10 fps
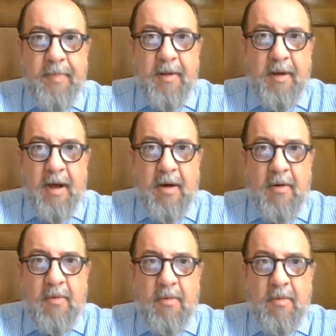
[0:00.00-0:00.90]

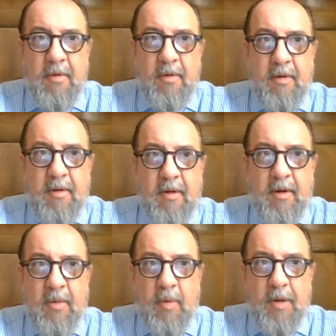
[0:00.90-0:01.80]
how
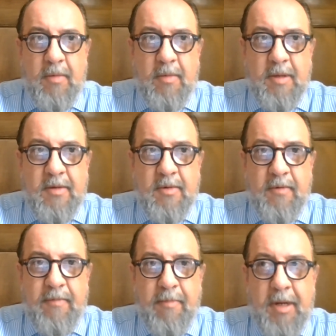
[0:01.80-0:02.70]
what sort
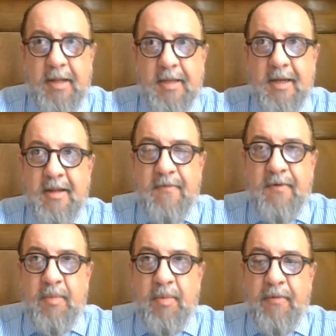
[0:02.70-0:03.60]
of money
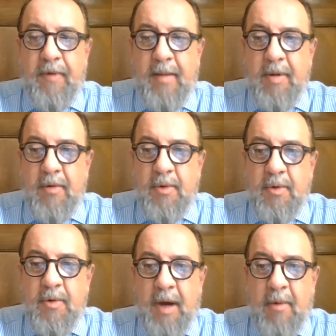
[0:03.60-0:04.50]
incentives you provide, but
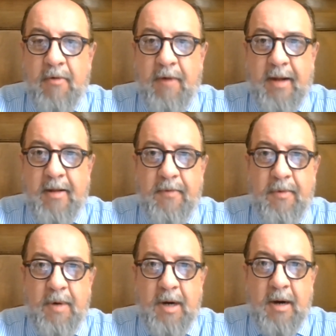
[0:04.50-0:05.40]
also how attractive
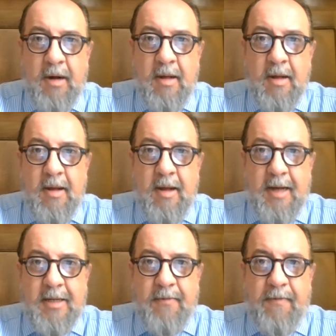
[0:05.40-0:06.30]
you are
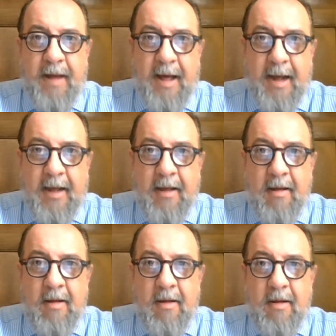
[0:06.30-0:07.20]
as a flag
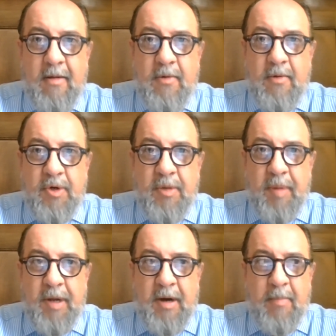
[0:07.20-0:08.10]
to the
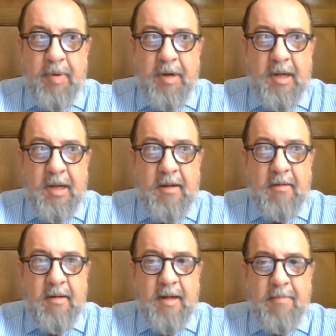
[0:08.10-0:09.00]
shipping company.
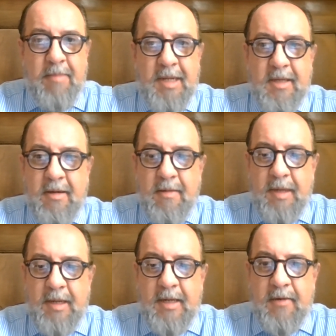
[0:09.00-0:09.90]
That means the
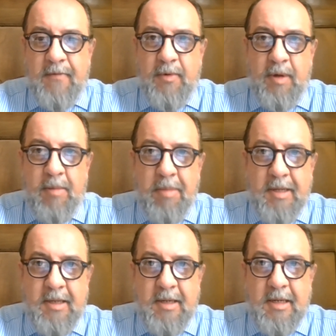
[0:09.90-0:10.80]
ease of doing
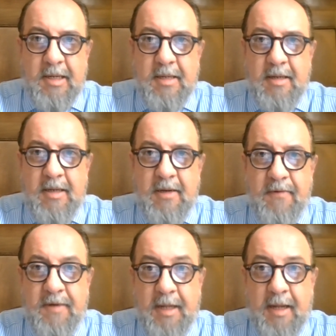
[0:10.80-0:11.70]
business, ease
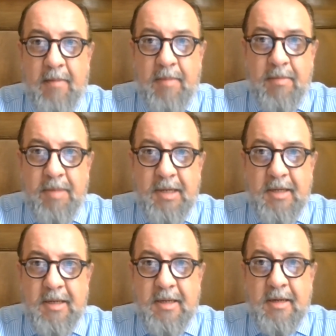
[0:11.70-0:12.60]
of setting up the
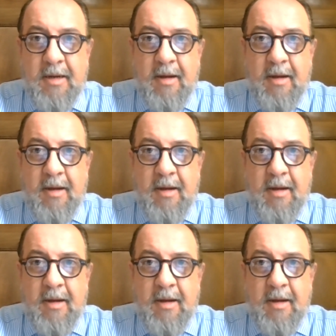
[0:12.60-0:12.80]
business,